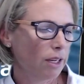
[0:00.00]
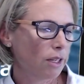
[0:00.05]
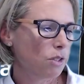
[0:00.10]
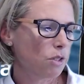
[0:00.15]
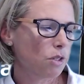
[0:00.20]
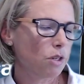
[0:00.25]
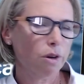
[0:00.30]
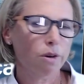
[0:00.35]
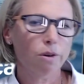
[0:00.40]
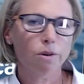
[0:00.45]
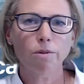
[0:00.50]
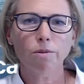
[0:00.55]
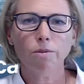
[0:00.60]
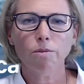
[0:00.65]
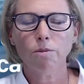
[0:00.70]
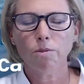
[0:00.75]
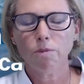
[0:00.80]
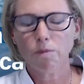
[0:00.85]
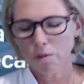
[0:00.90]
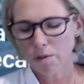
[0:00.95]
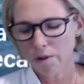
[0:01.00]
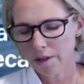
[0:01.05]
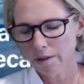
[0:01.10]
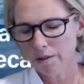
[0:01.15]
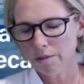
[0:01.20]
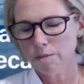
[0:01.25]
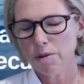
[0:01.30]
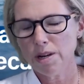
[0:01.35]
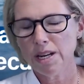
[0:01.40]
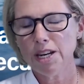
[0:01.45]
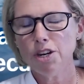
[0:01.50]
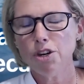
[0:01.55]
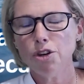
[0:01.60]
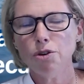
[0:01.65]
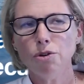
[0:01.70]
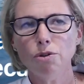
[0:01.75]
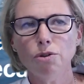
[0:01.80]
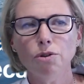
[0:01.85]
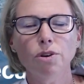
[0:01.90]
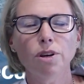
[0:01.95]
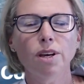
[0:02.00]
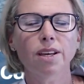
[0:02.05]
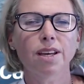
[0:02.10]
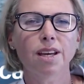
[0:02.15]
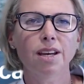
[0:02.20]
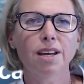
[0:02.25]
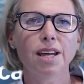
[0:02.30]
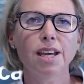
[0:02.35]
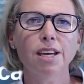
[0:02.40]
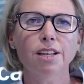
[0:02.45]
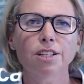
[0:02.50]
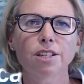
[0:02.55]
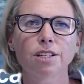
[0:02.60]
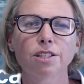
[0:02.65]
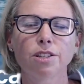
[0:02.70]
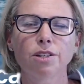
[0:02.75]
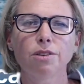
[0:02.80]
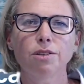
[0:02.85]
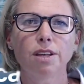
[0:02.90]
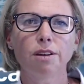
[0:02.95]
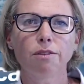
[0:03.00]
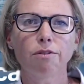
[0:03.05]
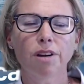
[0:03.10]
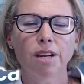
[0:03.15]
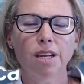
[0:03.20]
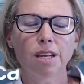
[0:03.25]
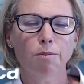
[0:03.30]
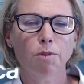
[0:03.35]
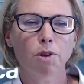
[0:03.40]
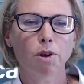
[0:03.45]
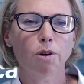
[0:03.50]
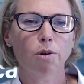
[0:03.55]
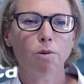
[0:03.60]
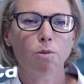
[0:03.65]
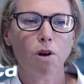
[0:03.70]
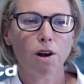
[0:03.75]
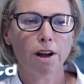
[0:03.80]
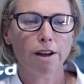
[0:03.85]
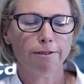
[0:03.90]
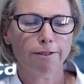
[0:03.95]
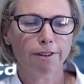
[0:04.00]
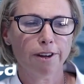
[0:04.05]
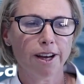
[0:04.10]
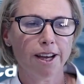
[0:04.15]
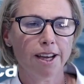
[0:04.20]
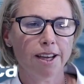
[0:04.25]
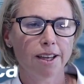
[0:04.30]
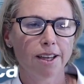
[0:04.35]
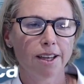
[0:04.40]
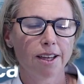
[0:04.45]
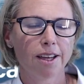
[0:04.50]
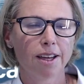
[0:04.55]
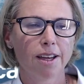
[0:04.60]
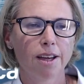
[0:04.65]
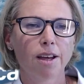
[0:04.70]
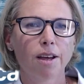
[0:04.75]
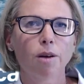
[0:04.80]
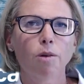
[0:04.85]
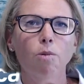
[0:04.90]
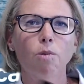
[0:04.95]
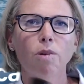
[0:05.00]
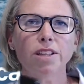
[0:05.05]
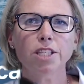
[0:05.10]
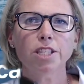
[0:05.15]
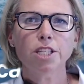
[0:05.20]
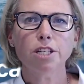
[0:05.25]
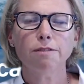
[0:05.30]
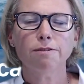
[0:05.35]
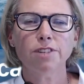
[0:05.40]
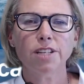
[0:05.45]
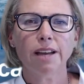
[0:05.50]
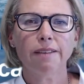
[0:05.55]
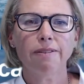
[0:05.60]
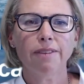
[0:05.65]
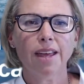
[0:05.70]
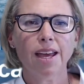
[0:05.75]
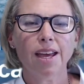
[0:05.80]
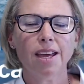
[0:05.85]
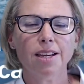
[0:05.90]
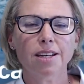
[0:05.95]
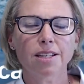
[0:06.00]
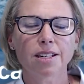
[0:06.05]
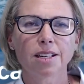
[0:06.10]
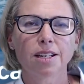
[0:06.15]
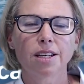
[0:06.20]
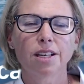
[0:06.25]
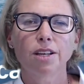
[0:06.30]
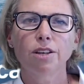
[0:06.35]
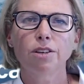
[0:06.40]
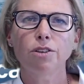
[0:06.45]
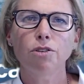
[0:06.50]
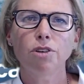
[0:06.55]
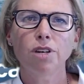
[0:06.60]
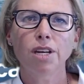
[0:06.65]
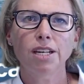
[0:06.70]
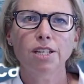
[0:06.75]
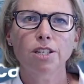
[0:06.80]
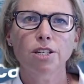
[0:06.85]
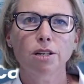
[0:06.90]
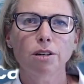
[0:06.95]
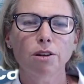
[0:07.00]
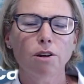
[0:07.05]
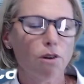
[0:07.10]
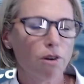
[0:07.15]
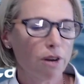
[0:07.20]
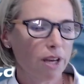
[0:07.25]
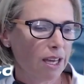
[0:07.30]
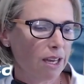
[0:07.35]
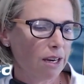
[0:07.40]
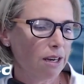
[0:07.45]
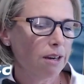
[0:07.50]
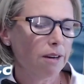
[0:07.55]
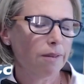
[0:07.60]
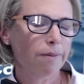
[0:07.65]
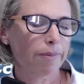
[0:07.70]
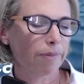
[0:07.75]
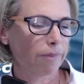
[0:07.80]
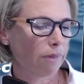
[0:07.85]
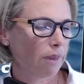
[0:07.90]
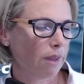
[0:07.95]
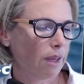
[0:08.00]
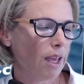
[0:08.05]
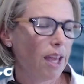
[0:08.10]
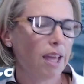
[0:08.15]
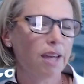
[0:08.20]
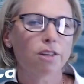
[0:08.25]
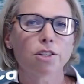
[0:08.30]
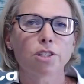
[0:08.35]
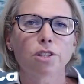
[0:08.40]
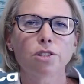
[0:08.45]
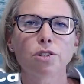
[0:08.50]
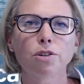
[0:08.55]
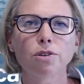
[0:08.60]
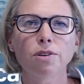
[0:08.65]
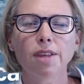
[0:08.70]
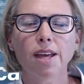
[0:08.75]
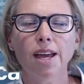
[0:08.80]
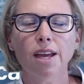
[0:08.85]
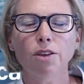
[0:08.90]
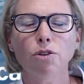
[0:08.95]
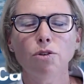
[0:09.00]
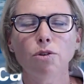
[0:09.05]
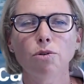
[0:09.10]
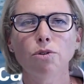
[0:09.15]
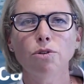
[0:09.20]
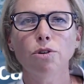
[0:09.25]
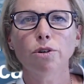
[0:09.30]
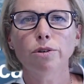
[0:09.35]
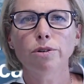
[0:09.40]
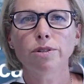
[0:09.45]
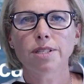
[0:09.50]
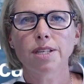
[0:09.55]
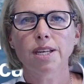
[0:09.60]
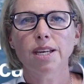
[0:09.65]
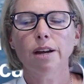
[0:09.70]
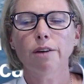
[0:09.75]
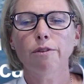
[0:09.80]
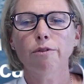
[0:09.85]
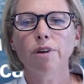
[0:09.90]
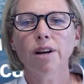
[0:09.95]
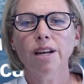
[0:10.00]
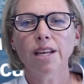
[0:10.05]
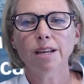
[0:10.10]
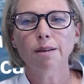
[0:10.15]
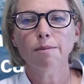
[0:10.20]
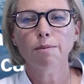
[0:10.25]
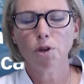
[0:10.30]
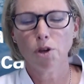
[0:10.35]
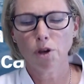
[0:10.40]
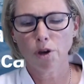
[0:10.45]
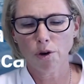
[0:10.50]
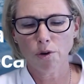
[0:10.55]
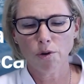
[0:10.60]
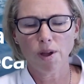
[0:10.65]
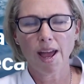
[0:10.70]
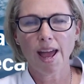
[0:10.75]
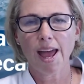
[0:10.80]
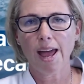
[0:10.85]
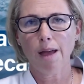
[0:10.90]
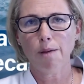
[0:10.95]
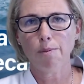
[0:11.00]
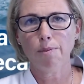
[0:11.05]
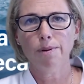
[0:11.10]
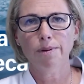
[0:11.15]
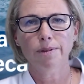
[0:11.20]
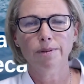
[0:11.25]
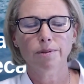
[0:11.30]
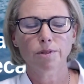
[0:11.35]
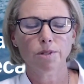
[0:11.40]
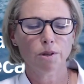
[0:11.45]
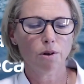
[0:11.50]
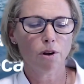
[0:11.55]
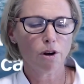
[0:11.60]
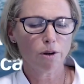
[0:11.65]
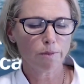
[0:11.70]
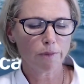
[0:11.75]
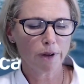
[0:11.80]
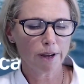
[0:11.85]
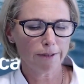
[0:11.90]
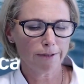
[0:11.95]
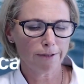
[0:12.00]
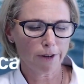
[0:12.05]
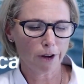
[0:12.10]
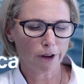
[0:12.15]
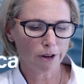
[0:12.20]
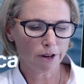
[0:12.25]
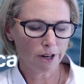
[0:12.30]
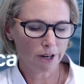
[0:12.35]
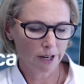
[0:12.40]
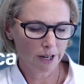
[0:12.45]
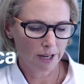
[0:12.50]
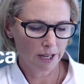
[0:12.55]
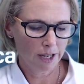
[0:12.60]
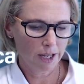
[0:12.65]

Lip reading: So when you connect to the Iridium GO Wi-Fi, once you've done that, you need to log in, and to do that, you use the Iridium GO app. So on my phone,